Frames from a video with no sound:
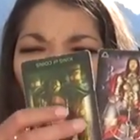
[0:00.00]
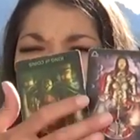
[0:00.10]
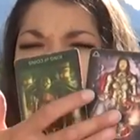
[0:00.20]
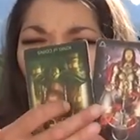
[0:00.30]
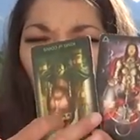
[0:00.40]

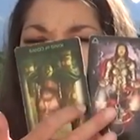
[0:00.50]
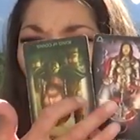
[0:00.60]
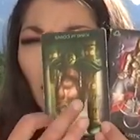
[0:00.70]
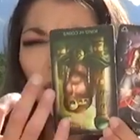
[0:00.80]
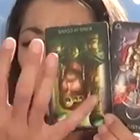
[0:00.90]
kind of a
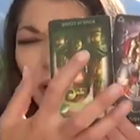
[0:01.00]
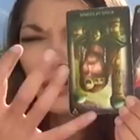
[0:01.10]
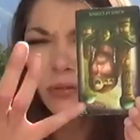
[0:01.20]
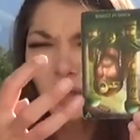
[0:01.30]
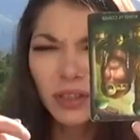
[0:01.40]

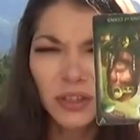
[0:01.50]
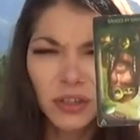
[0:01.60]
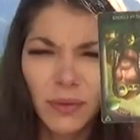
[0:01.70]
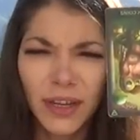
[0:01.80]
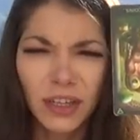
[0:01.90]
contractual
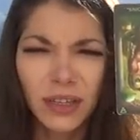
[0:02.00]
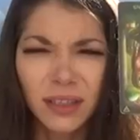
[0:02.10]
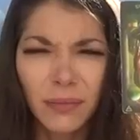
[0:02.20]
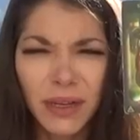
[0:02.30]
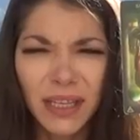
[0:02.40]
situation,
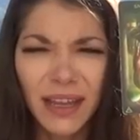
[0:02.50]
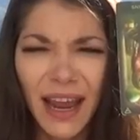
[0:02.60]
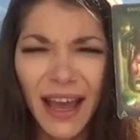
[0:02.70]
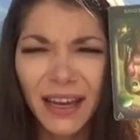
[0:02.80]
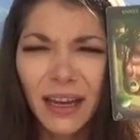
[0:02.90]
somebody that
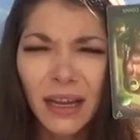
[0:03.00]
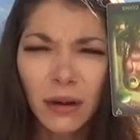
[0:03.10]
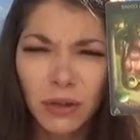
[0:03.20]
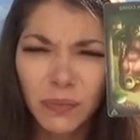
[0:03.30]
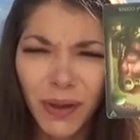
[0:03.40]
had
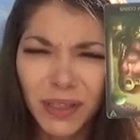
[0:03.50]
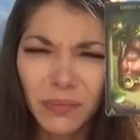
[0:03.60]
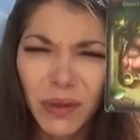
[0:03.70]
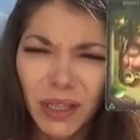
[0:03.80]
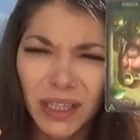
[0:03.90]

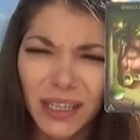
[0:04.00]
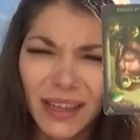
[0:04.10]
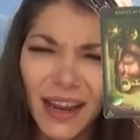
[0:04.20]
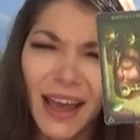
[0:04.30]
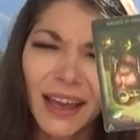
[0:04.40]
responsibility,
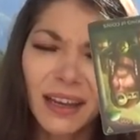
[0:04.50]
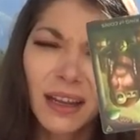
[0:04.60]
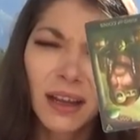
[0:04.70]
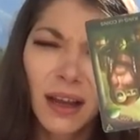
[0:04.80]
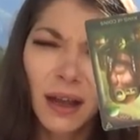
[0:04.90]
that had
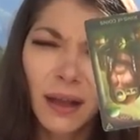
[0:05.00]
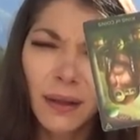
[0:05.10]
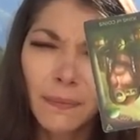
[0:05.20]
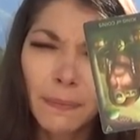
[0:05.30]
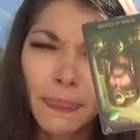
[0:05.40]

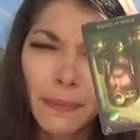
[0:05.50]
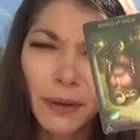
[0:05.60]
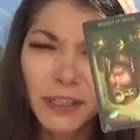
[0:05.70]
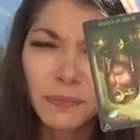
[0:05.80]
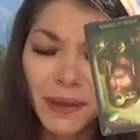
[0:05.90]

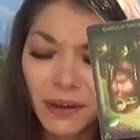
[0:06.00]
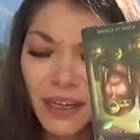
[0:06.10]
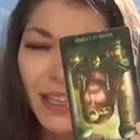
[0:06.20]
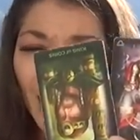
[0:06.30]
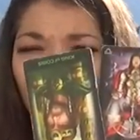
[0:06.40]

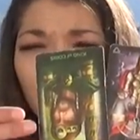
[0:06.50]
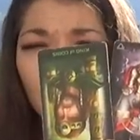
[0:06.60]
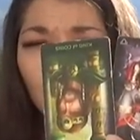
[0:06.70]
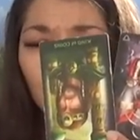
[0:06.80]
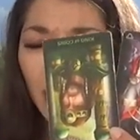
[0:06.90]
prosperity, that had
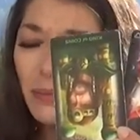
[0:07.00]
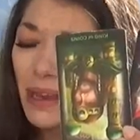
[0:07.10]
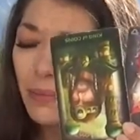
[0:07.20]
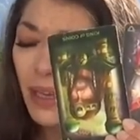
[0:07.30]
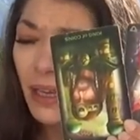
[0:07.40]
authority
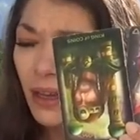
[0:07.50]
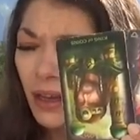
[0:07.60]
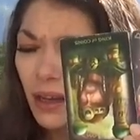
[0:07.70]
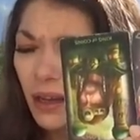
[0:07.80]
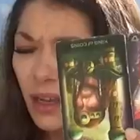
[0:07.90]
maybe.
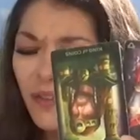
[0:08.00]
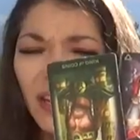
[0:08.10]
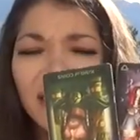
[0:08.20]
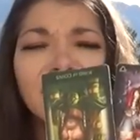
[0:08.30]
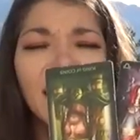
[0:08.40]
If
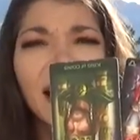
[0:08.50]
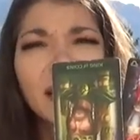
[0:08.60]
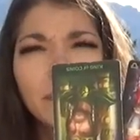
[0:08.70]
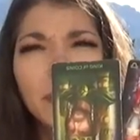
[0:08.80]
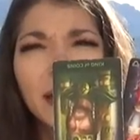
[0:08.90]
anything, they
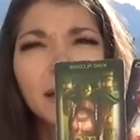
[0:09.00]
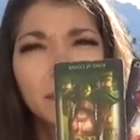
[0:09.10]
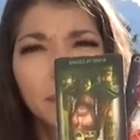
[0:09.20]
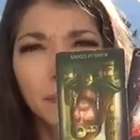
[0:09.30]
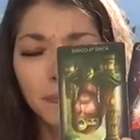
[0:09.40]
had a big
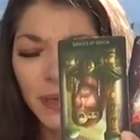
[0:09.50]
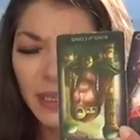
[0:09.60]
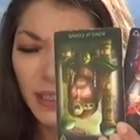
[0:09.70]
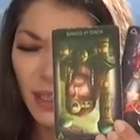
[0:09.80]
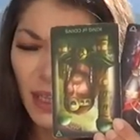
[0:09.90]

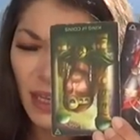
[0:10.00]
piece to